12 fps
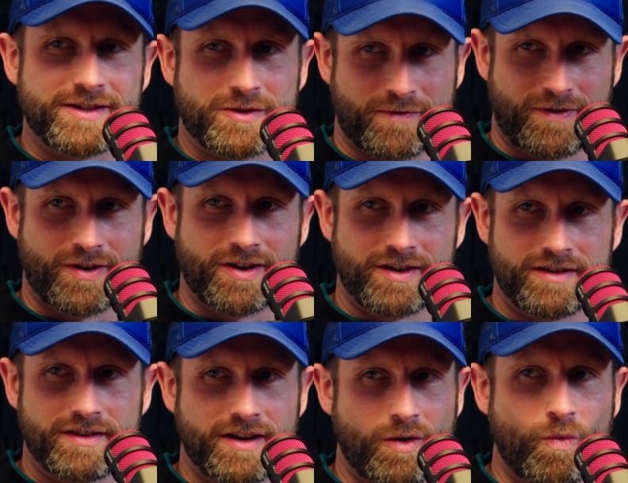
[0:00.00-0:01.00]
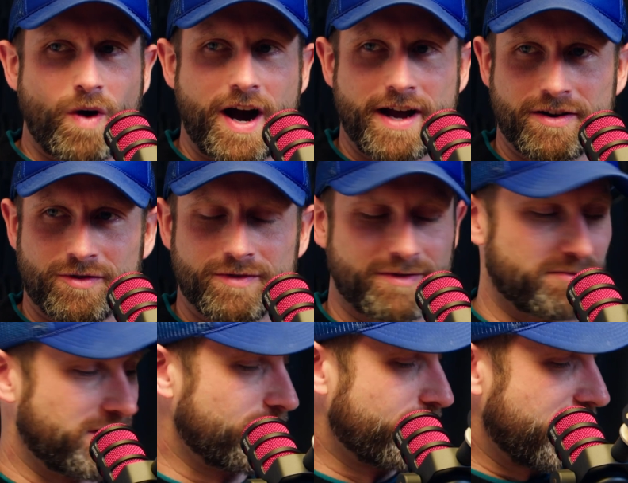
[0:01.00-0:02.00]
this for a while.
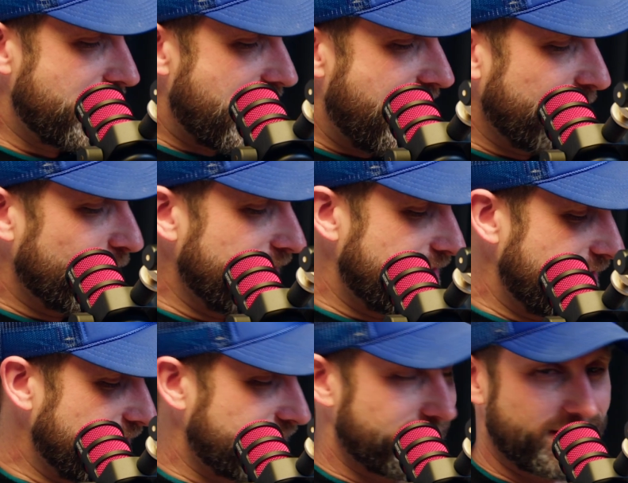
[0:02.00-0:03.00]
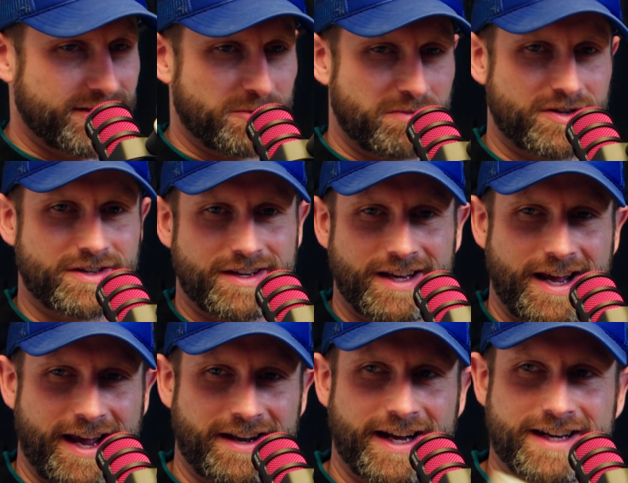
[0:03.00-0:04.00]
But when I read this this book,
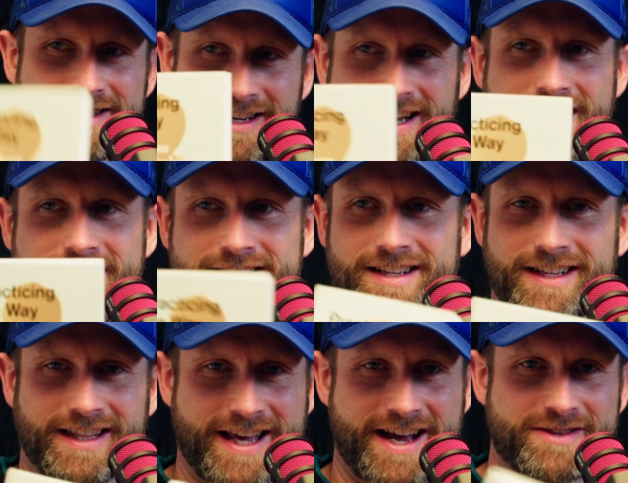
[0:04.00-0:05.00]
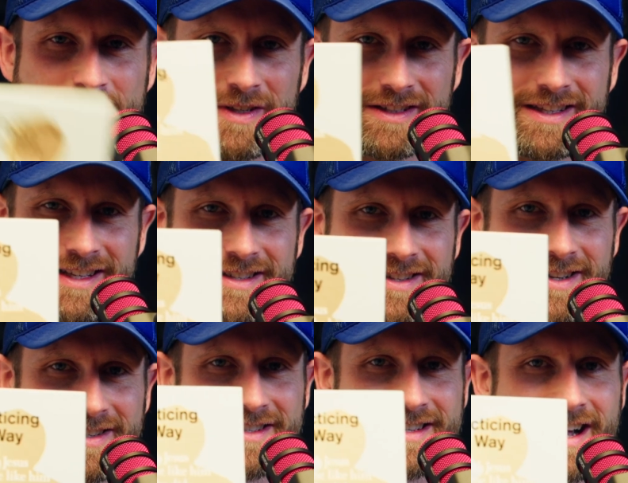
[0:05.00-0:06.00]
and like I said last last week, that this is
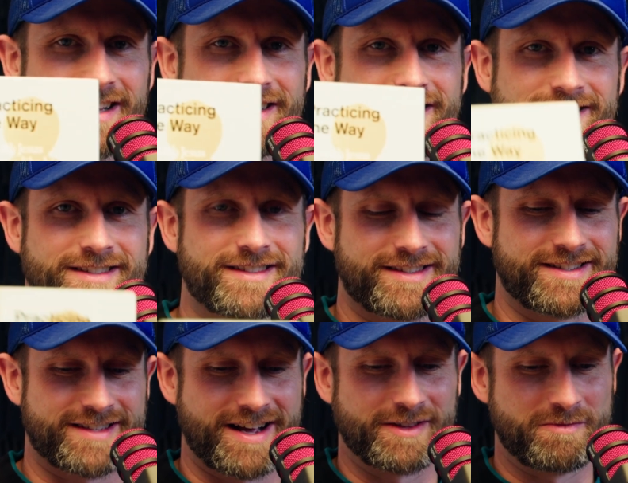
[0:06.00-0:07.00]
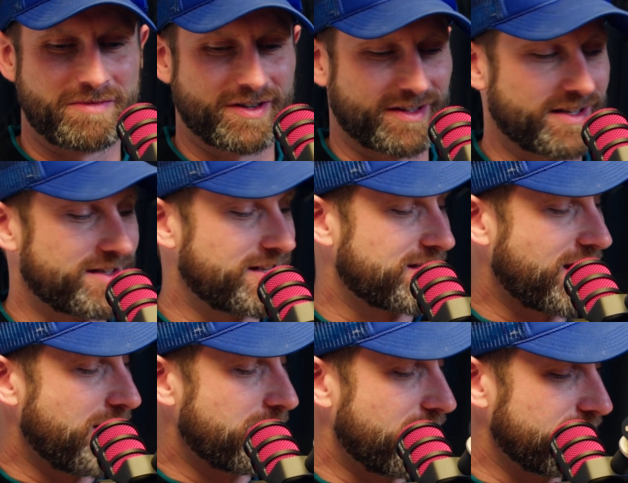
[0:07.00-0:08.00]
such a solid solid book. This just
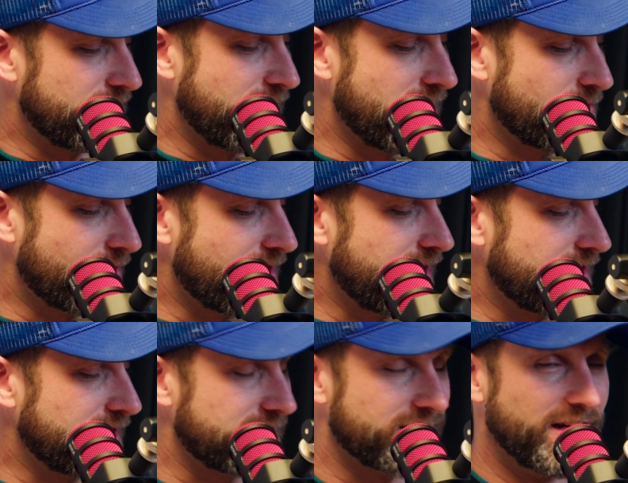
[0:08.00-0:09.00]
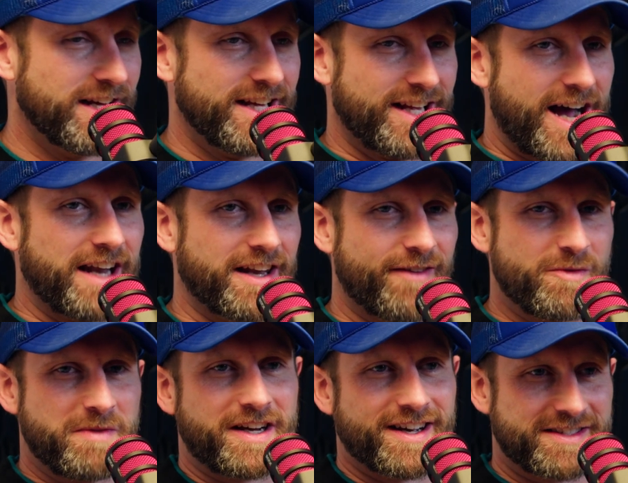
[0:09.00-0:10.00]
came out in January, and it's I love it
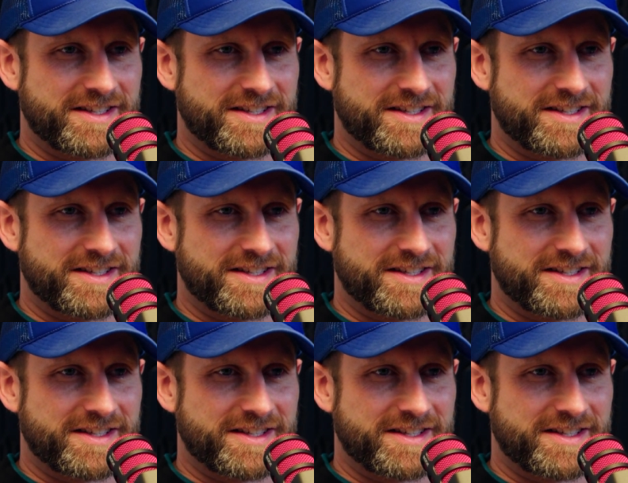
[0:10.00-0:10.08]
because